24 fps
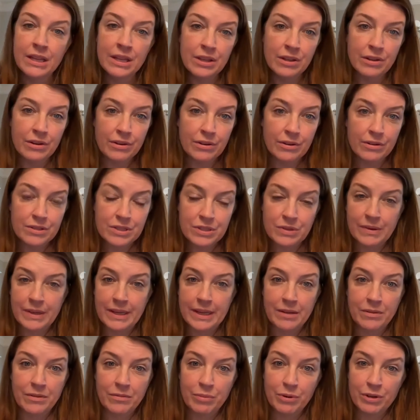They're
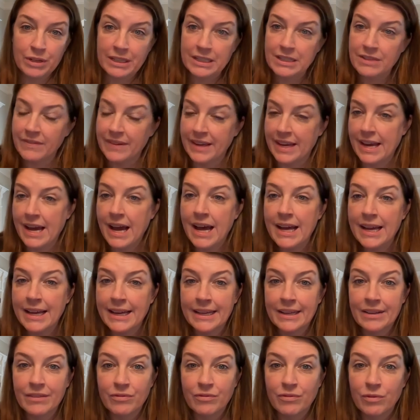doing predictive
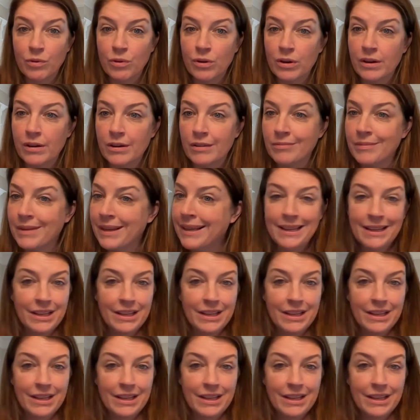AI for,